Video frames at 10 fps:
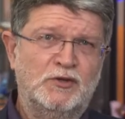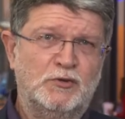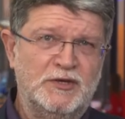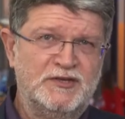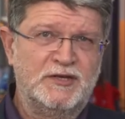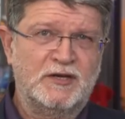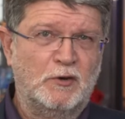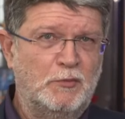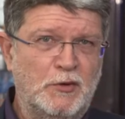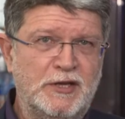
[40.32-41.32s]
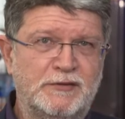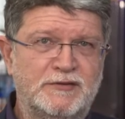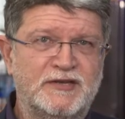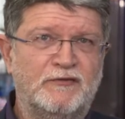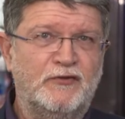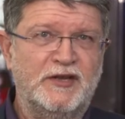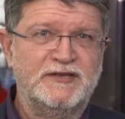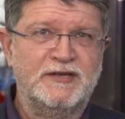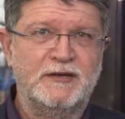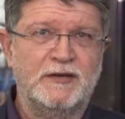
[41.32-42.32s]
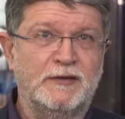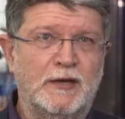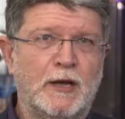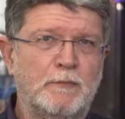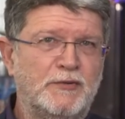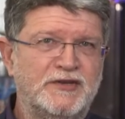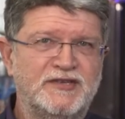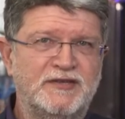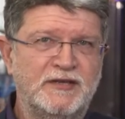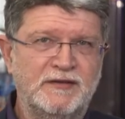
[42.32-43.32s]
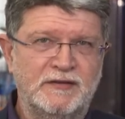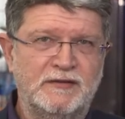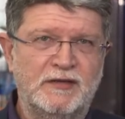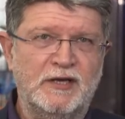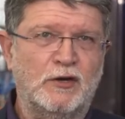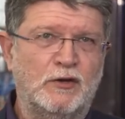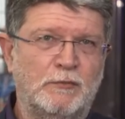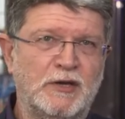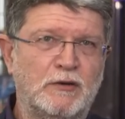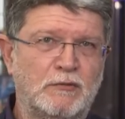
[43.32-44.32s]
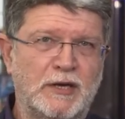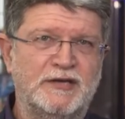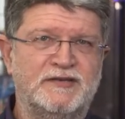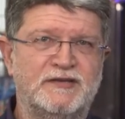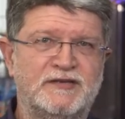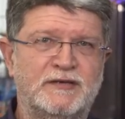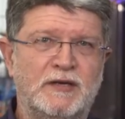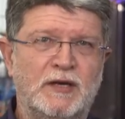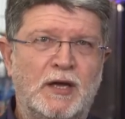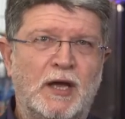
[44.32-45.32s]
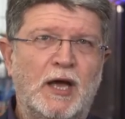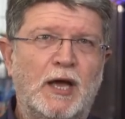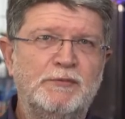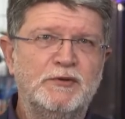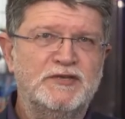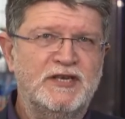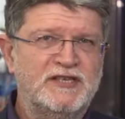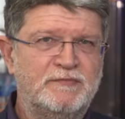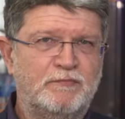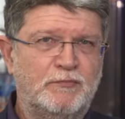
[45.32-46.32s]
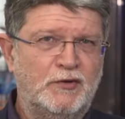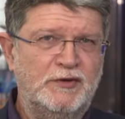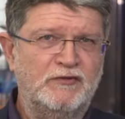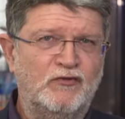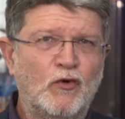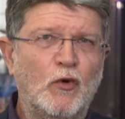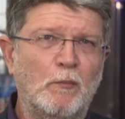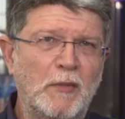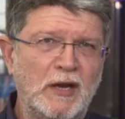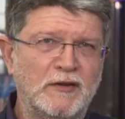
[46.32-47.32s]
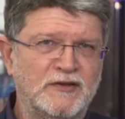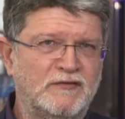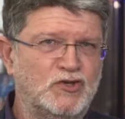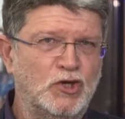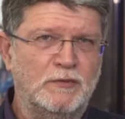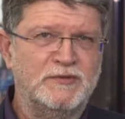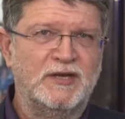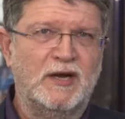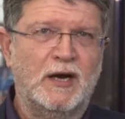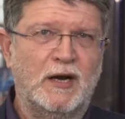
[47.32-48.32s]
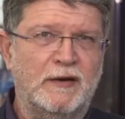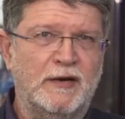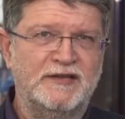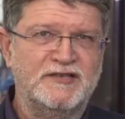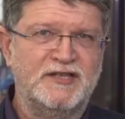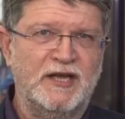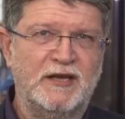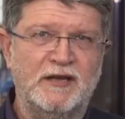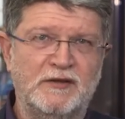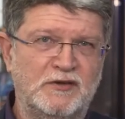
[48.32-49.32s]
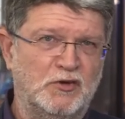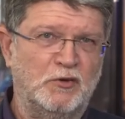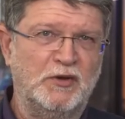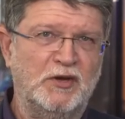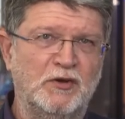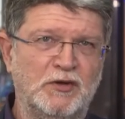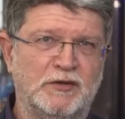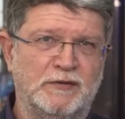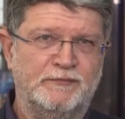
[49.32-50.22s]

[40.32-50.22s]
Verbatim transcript: Touristic operators are facing an unprecedented economic crisis. Up to 6.4 million of jobs are at stake in the European Union.